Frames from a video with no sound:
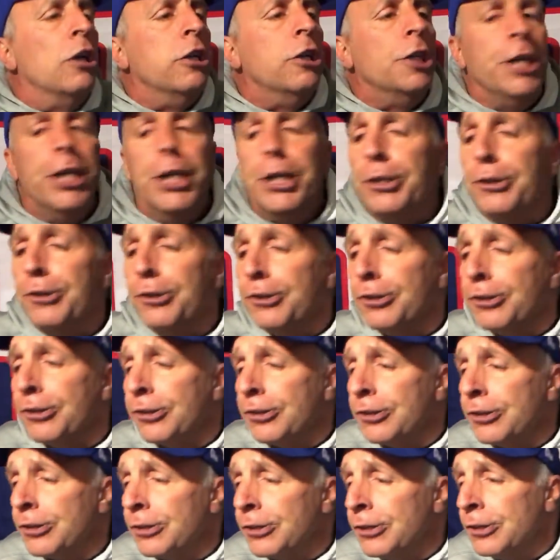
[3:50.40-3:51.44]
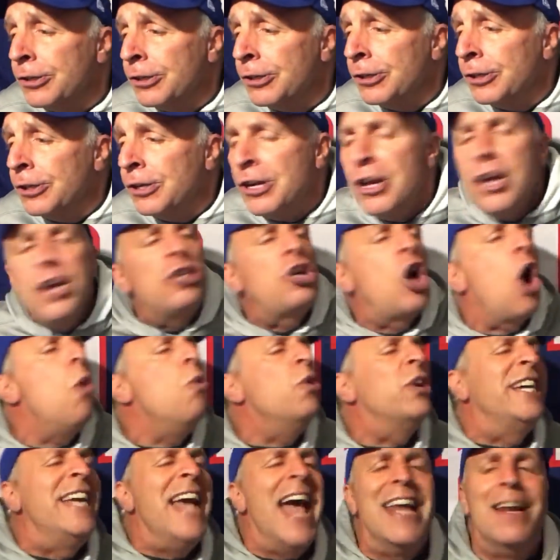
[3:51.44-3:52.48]
clears.
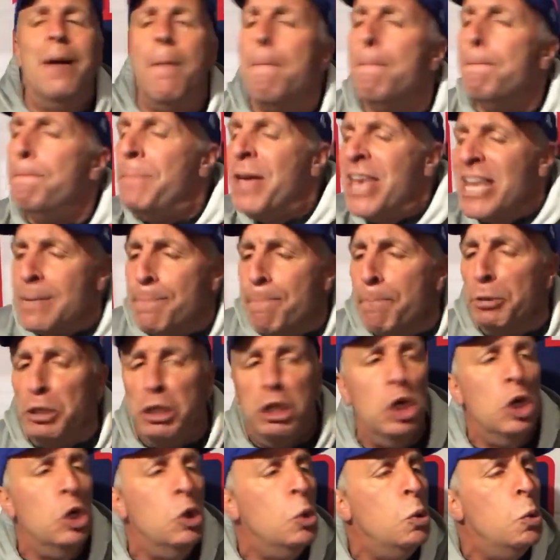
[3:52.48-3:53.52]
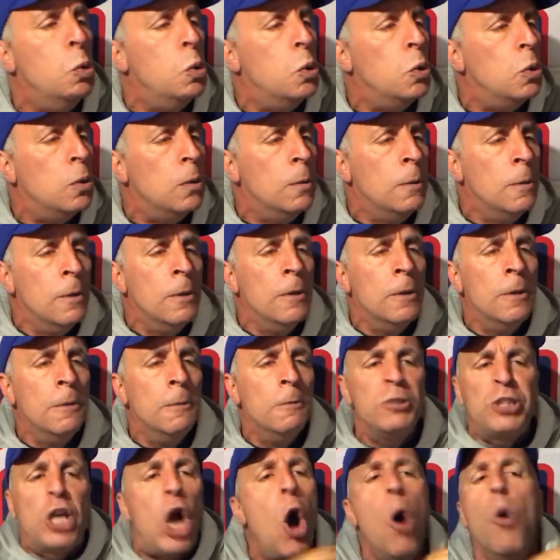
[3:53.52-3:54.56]
Go get 'em, Big Blue.
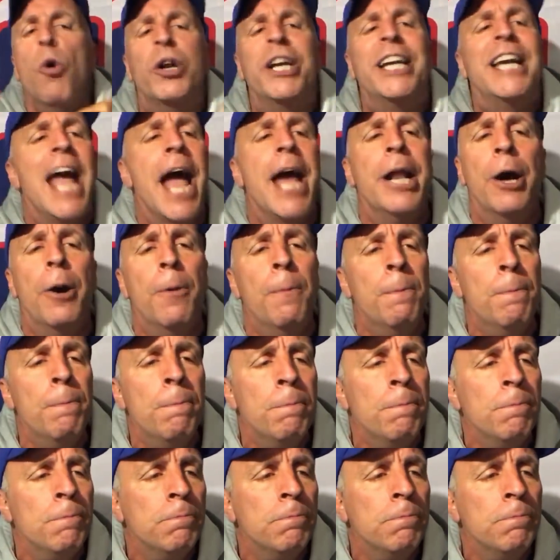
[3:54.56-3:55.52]
Go get 'em.